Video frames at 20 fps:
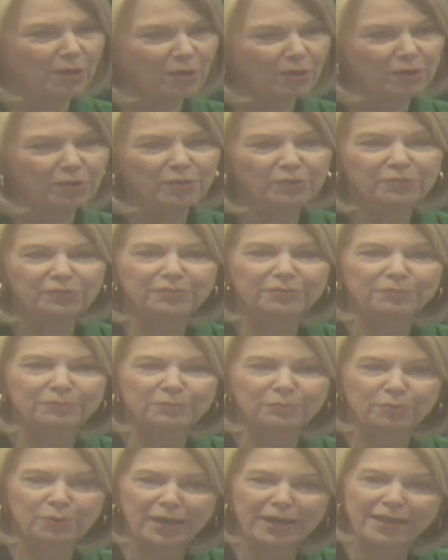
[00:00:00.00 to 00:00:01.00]
Pahls,
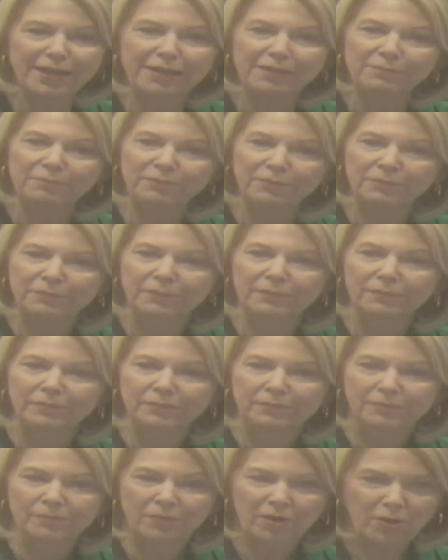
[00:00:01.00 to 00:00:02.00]
Gray,
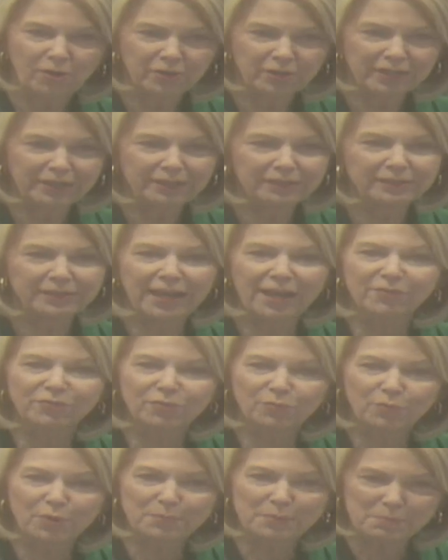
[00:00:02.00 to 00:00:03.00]
Harding,
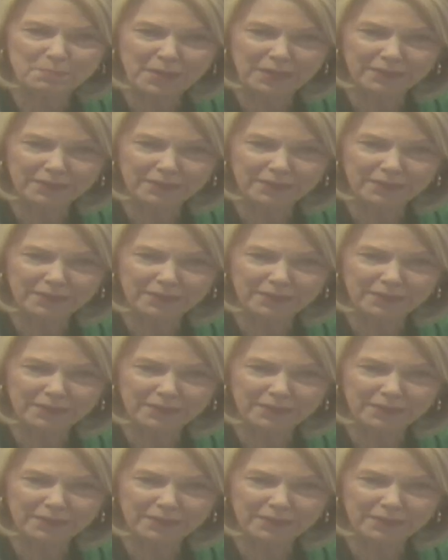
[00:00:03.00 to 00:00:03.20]
Councilwoman